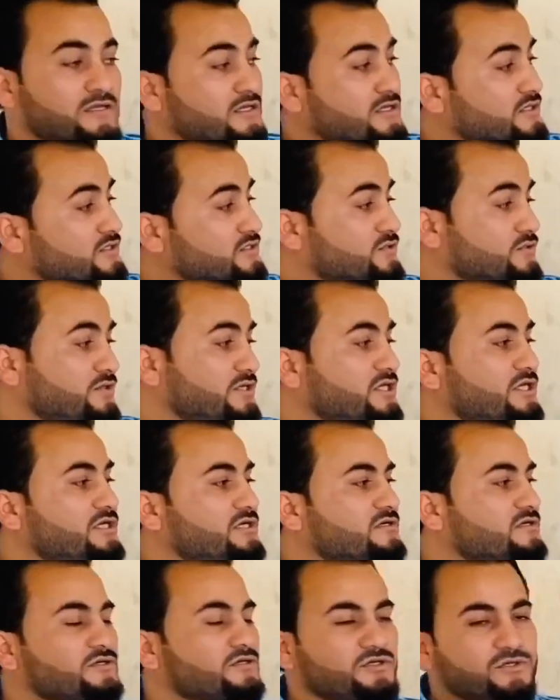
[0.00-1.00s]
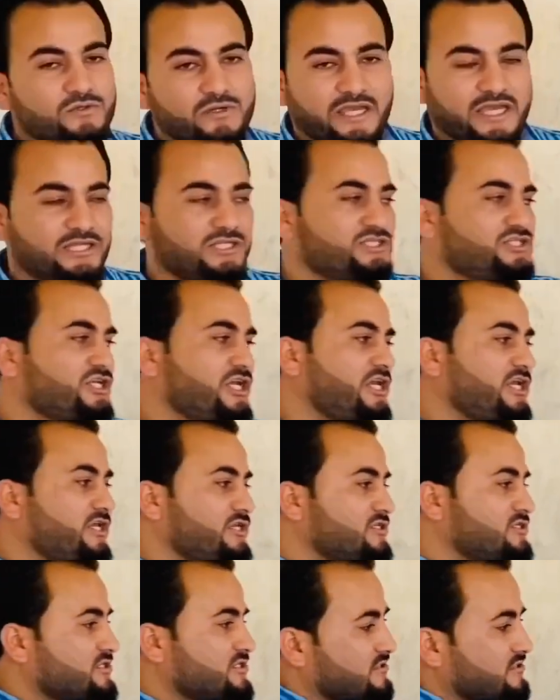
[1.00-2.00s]
So here you can
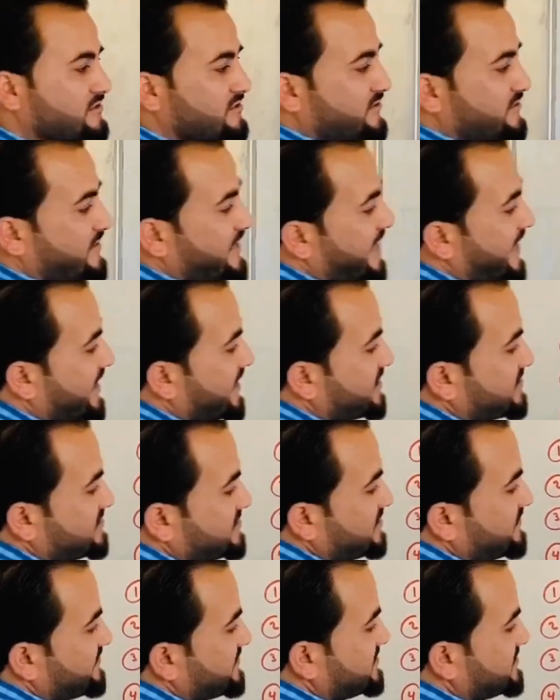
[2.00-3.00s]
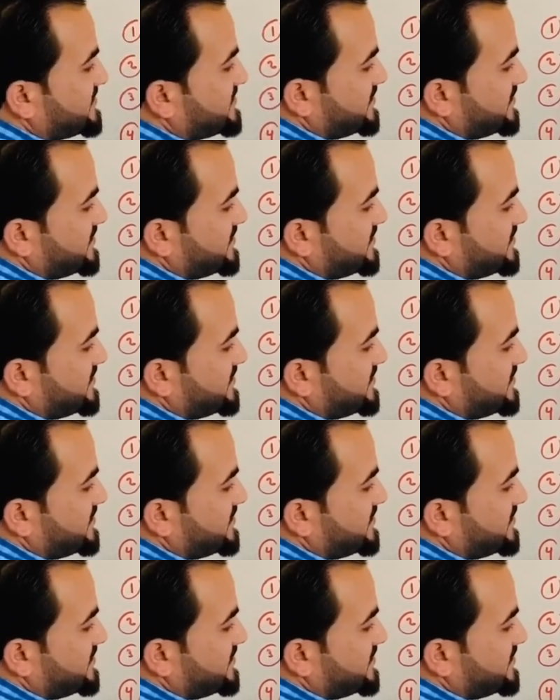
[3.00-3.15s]
change the activity.